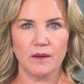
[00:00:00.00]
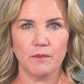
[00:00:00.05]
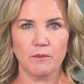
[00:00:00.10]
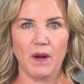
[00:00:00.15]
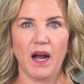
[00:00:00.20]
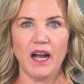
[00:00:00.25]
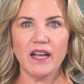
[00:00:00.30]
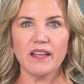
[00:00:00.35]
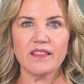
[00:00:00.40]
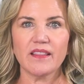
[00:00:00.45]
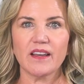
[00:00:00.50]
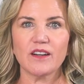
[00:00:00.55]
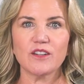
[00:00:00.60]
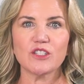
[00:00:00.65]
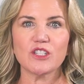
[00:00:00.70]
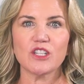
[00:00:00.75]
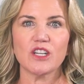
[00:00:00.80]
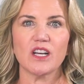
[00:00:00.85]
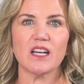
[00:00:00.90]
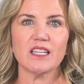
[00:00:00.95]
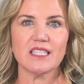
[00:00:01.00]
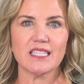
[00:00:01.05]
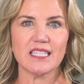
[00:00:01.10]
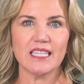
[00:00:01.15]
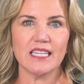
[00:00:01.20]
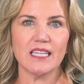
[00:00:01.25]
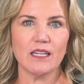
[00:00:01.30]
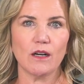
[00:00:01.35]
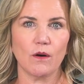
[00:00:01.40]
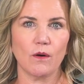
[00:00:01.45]
By and large, a
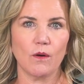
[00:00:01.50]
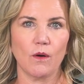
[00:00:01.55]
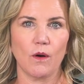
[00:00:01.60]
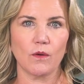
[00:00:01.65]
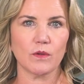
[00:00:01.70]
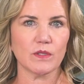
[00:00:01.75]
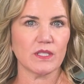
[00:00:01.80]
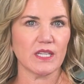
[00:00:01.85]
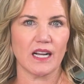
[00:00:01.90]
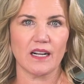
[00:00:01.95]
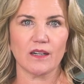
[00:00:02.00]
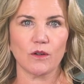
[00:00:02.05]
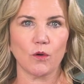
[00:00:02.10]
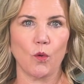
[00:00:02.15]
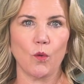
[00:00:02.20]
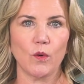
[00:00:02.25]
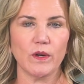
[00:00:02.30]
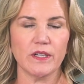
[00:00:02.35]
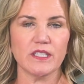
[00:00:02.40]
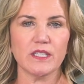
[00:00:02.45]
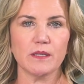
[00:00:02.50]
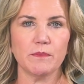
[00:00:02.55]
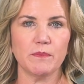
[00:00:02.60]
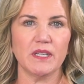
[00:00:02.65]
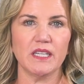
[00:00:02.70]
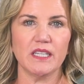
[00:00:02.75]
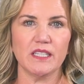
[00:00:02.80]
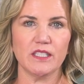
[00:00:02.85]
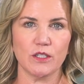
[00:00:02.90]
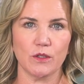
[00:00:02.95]
COO is not going to
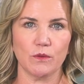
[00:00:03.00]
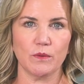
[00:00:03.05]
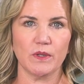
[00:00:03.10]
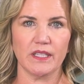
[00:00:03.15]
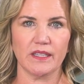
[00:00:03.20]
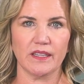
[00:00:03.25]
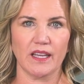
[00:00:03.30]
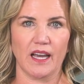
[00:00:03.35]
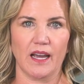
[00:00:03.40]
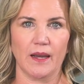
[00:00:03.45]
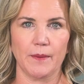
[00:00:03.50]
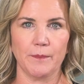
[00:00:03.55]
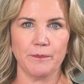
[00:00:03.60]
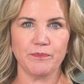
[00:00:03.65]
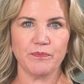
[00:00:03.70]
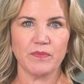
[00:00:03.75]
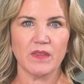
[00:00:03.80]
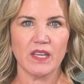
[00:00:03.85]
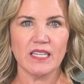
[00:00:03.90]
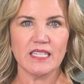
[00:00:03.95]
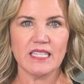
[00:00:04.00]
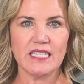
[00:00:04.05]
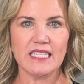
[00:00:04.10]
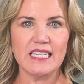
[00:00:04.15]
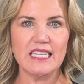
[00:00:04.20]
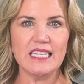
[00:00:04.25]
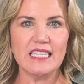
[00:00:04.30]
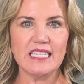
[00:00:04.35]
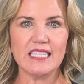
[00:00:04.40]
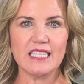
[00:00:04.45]
be doing that.
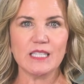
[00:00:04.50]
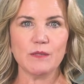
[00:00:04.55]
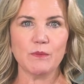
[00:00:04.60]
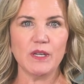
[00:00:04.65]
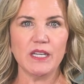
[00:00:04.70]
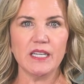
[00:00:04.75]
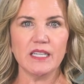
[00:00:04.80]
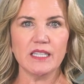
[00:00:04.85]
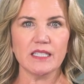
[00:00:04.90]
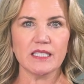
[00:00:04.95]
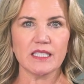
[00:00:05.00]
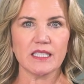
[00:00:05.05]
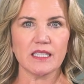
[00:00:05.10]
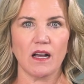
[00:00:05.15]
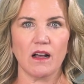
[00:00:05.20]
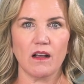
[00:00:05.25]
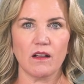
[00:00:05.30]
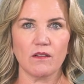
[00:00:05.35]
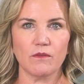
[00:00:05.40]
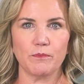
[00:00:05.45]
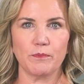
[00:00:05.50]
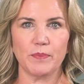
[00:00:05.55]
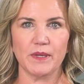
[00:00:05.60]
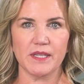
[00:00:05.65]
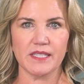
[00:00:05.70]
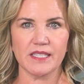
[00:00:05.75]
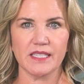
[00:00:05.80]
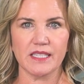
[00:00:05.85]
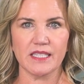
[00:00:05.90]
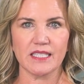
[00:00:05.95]
C-suite solve
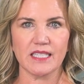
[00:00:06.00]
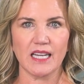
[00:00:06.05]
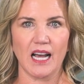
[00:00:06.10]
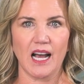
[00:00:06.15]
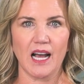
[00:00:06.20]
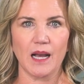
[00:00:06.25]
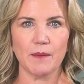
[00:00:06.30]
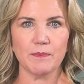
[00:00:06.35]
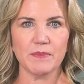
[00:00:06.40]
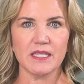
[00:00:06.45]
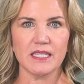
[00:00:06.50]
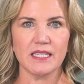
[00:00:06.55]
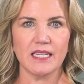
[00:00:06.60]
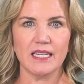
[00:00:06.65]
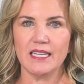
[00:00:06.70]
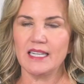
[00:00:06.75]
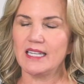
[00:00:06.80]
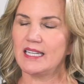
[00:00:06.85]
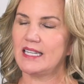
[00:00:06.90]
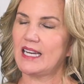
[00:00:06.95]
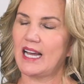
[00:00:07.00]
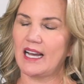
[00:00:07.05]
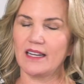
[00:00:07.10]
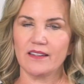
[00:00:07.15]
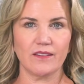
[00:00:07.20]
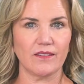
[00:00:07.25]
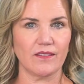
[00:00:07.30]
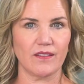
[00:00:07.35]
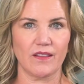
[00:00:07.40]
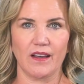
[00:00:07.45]
business ops, not
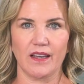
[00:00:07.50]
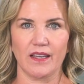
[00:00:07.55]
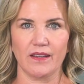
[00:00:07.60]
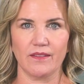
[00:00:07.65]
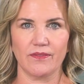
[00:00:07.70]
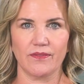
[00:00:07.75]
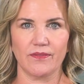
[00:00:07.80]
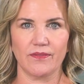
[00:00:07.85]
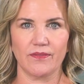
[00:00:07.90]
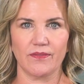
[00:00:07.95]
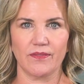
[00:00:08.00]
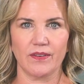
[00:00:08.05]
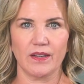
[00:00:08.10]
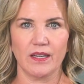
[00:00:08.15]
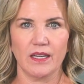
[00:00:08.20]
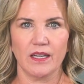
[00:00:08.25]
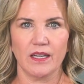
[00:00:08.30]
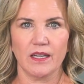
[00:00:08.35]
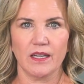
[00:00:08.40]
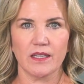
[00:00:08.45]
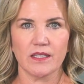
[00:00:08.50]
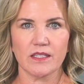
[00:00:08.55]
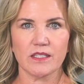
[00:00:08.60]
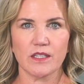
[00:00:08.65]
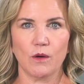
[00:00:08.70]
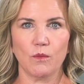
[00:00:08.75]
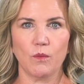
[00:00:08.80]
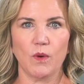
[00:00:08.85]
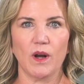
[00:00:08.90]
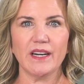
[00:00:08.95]
your life.
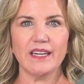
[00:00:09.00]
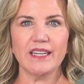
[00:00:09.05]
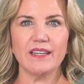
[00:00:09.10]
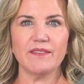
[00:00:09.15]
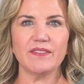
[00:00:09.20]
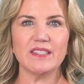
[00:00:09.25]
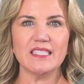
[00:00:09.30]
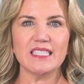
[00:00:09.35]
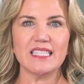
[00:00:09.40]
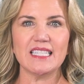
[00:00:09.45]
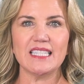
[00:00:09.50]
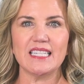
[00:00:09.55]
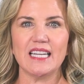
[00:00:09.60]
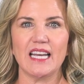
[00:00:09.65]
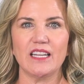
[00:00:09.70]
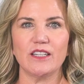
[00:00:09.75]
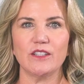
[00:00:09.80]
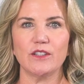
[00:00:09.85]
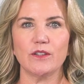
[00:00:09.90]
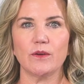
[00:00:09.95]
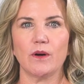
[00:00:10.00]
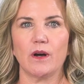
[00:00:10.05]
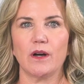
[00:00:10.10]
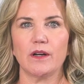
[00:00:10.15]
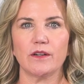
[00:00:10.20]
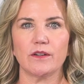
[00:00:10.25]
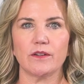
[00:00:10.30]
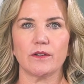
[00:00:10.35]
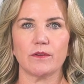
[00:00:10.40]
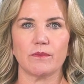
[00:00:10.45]
So what if instead you
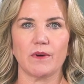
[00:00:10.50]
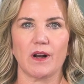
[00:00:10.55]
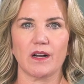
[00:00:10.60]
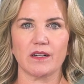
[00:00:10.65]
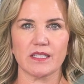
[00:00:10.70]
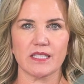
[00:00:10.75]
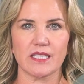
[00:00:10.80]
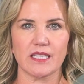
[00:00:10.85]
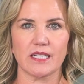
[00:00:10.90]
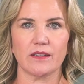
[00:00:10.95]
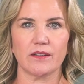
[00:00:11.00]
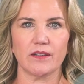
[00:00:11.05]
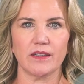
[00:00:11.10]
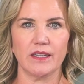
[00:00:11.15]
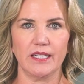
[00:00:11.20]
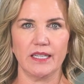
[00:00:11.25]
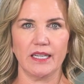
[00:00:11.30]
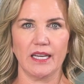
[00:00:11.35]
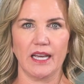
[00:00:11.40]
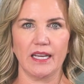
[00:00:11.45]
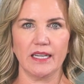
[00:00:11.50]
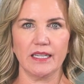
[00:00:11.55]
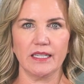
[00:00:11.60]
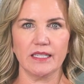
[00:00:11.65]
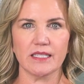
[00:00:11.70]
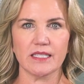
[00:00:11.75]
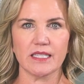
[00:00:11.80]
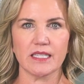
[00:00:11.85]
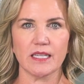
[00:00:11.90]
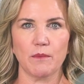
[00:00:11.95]
hired a rockstar
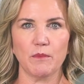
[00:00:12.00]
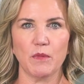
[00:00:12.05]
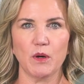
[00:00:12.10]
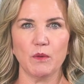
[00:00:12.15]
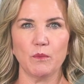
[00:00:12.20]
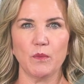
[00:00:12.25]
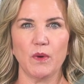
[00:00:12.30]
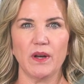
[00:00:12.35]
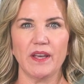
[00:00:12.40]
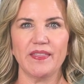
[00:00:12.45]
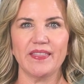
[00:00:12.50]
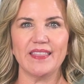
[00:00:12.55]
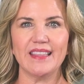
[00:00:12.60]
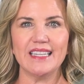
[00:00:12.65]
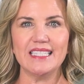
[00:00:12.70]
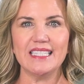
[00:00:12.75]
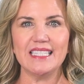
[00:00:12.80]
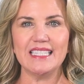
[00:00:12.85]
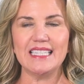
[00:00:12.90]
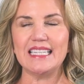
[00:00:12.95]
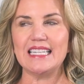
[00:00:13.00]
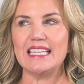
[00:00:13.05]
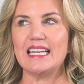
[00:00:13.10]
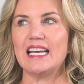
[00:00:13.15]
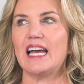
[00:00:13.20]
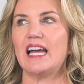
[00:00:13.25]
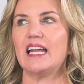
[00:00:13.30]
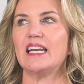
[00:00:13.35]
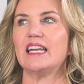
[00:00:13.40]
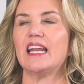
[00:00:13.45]
EA, someone with the
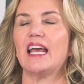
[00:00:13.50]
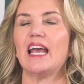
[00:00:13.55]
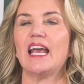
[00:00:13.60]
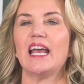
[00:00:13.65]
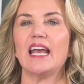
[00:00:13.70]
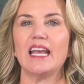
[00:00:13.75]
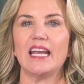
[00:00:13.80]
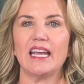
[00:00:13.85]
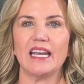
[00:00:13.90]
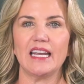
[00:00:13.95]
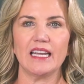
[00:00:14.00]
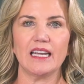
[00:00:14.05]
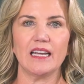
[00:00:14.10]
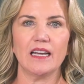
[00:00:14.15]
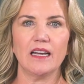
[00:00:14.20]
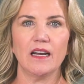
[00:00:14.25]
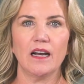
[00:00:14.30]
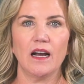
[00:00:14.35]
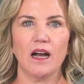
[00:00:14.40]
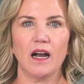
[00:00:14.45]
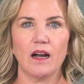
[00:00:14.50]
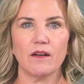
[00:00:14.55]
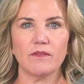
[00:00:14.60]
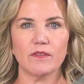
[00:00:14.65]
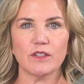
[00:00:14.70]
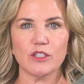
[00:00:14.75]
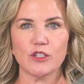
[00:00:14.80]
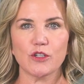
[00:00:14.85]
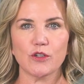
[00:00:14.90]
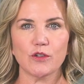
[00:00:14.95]
DNA of
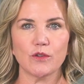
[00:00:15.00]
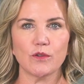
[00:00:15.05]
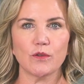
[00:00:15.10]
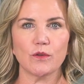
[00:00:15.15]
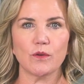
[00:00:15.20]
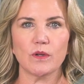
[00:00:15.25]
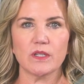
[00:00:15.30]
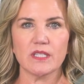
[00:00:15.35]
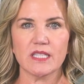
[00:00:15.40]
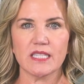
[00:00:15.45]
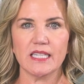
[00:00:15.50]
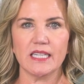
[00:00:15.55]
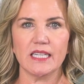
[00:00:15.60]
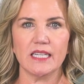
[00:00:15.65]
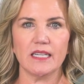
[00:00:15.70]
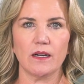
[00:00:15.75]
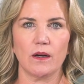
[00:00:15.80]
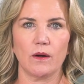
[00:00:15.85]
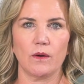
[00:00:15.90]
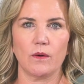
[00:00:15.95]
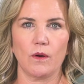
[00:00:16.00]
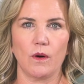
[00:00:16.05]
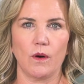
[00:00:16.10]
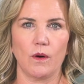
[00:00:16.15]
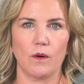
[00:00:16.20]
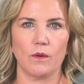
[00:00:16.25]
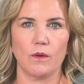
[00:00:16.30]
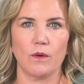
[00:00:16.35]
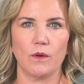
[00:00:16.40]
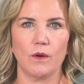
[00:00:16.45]
a true
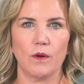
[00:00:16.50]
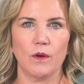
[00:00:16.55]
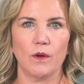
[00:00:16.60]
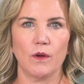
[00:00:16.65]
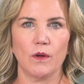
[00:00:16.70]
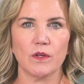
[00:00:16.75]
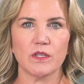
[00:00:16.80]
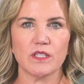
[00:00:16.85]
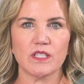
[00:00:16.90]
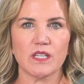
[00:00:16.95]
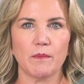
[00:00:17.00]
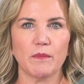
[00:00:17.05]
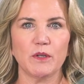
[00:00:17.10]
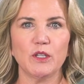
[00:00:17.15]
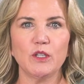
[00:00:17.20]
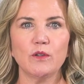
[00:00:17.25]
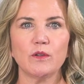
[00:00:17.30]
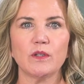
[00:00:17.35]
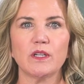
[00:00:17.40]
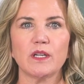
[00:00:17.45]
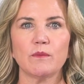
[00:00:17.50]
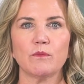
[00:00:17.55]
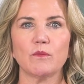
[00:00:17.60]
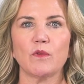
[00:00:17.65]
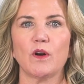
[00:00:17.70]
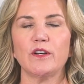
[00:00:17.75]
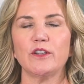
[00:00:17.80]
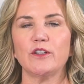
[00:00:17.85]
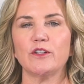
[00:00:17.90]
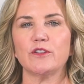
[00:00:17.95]
COO, someone who can
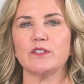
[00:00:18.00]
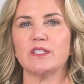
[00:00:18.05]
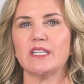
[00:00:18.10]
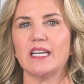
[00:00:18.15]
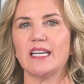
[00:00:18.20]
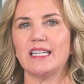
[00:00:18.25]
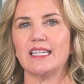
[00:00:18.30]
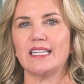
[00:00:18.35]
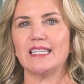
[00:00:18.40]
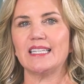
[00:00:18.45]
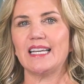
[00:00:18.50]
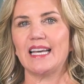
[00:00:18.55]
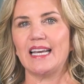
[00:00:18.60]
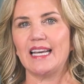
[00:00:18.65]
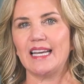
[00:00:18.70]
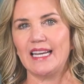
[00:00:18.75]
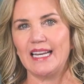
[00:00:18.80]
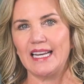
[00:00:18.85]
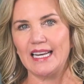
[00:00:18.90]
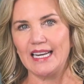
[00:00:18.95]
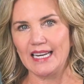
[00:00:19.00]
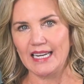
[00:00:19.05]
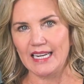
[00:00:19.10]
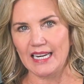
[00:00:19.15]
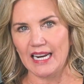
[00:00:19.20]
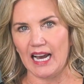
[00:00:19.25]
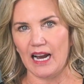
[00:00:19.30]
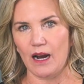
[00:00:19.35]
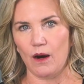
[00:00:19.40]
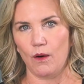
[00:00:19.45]
run your day-to-day
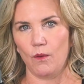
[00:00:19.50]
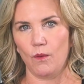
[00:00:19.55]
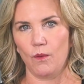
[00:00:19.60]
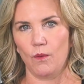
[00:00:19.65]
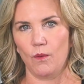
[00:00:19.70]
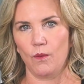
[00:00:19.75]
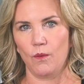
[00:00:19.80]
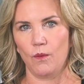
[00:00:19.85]
now?